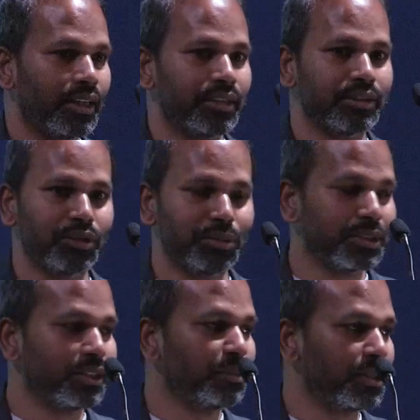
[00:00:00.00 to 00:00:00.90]
as you will
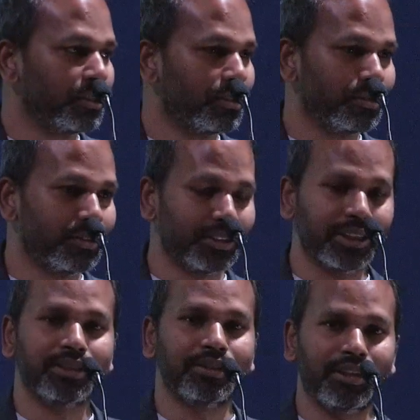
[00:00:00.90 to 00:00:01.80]
see when the
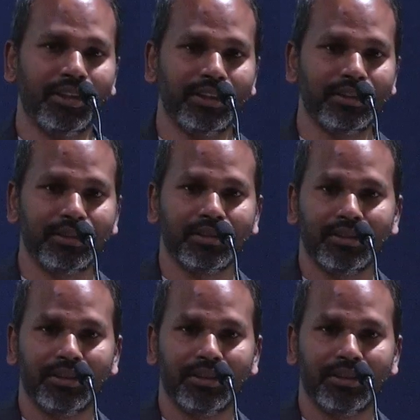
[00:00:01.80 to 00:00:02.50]
results are released,